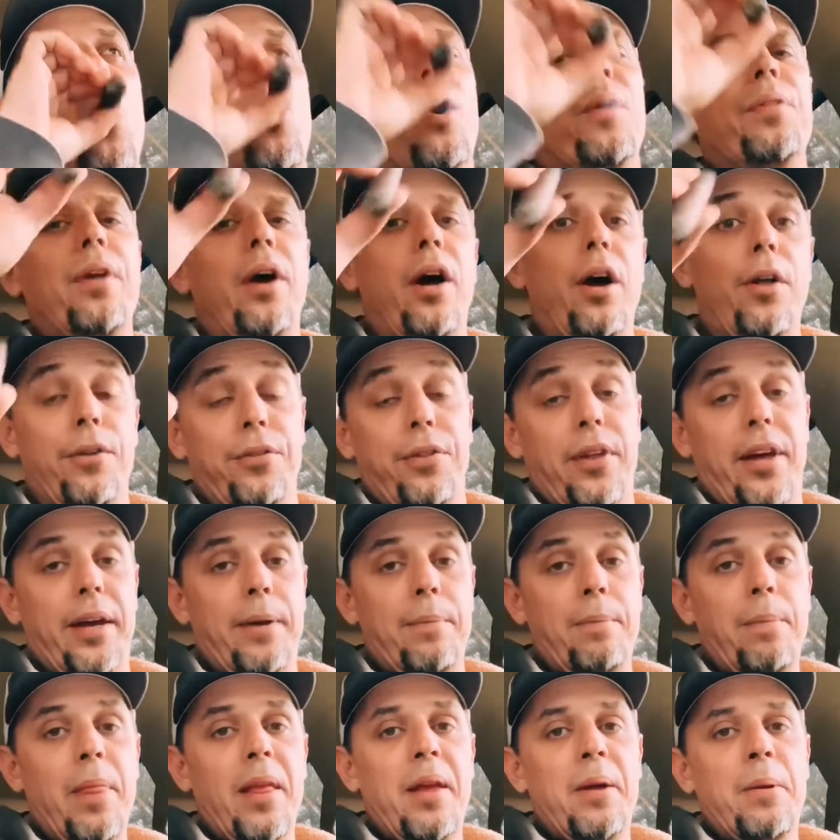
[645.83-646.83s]
other
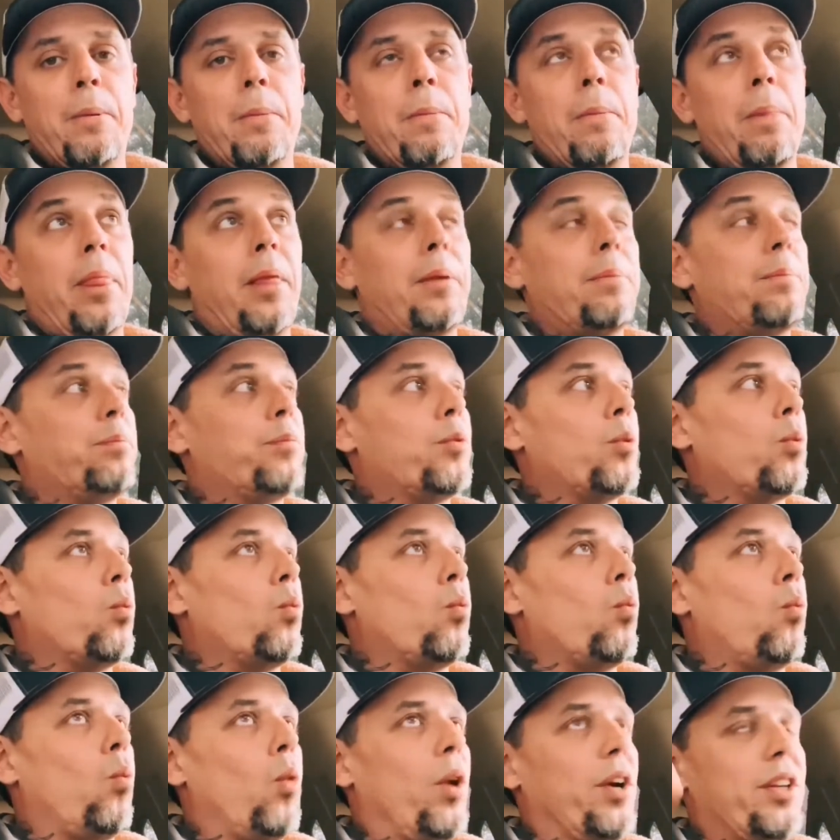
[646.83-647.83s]
thing,
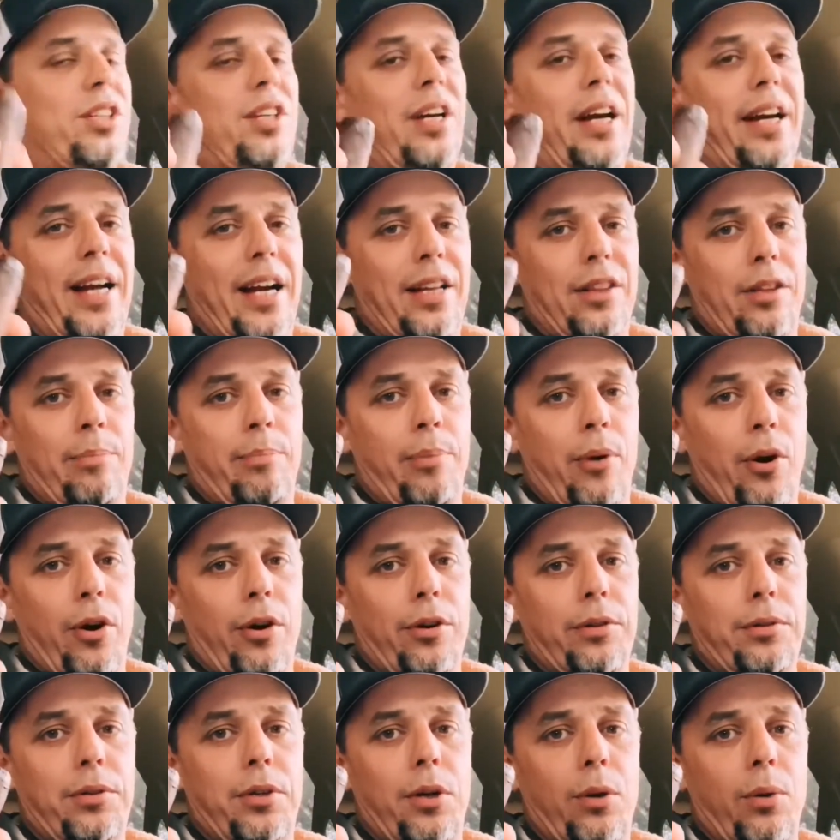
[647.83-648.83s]
once I got the
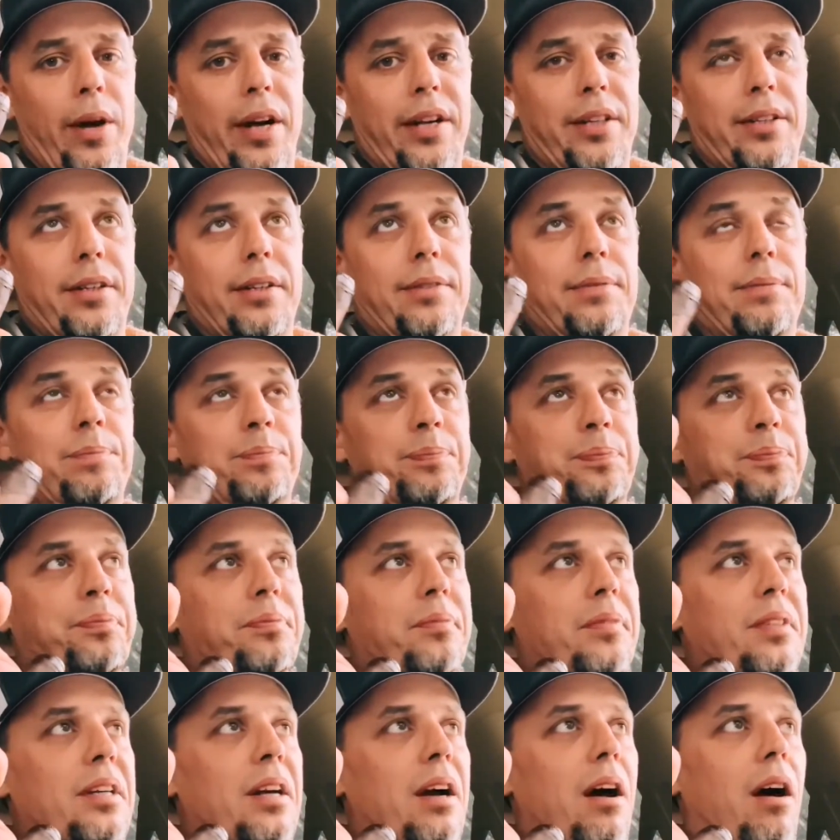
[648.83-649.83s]
burn corrected,
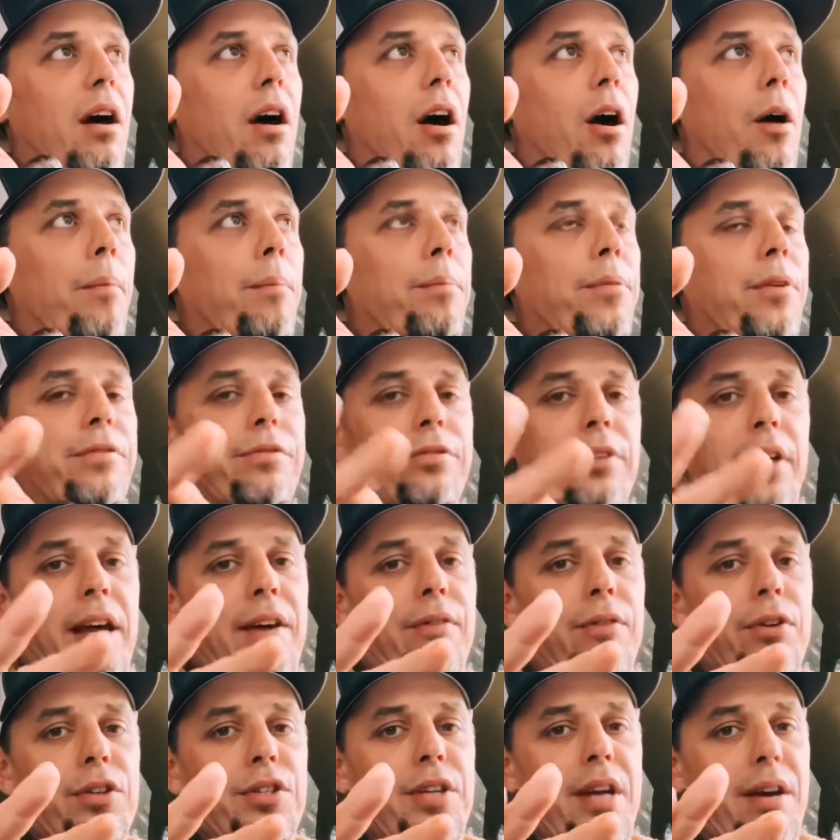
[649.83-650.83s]
the
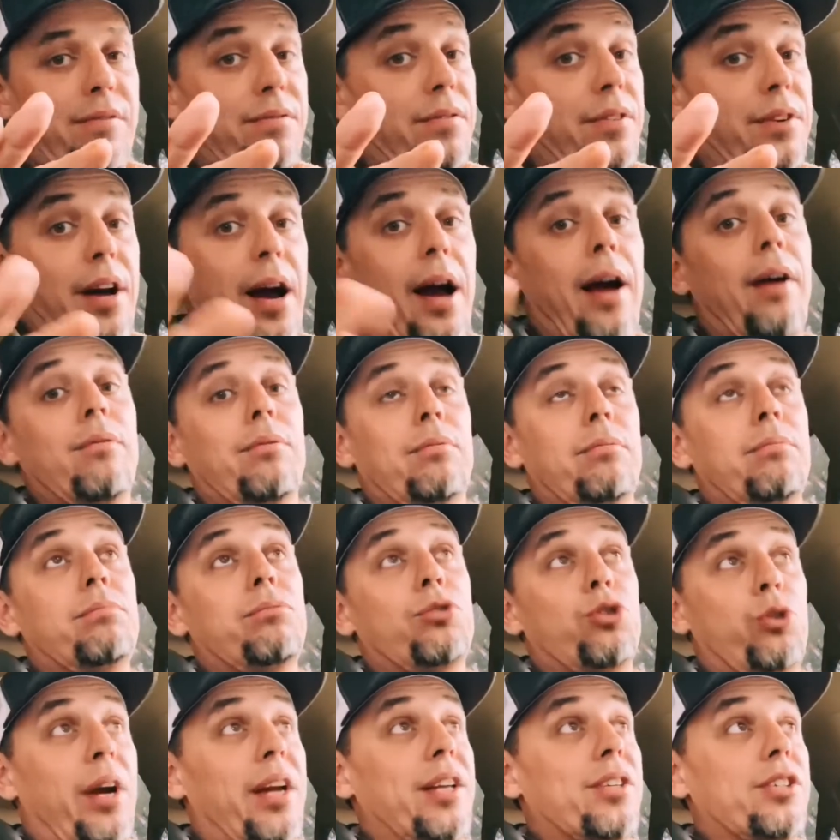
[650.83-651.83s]
flavors have not
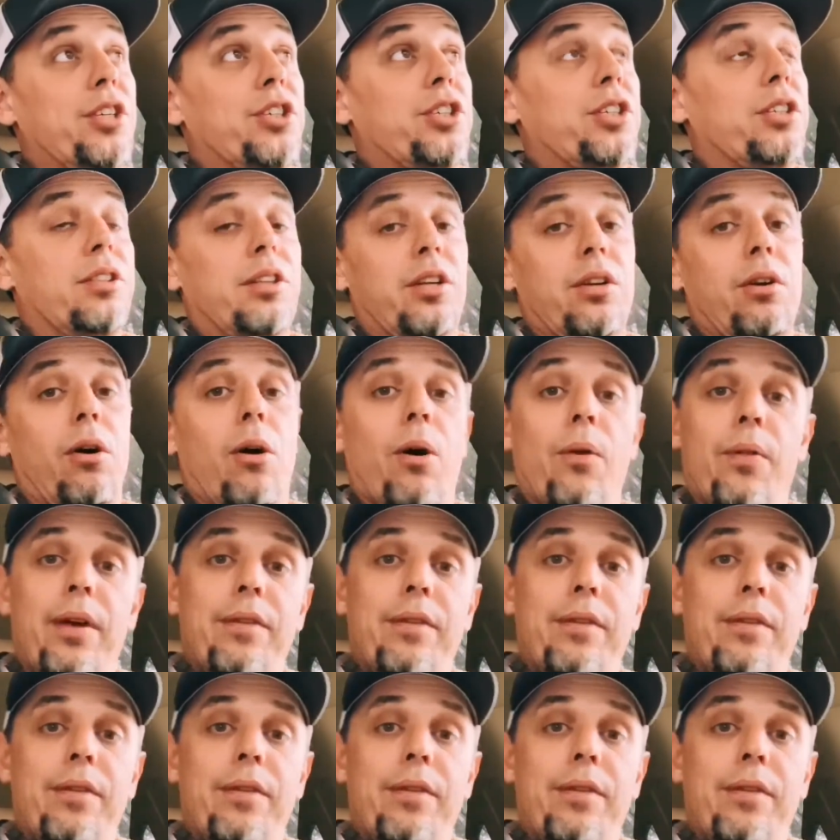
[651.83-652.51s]
transitioned at all.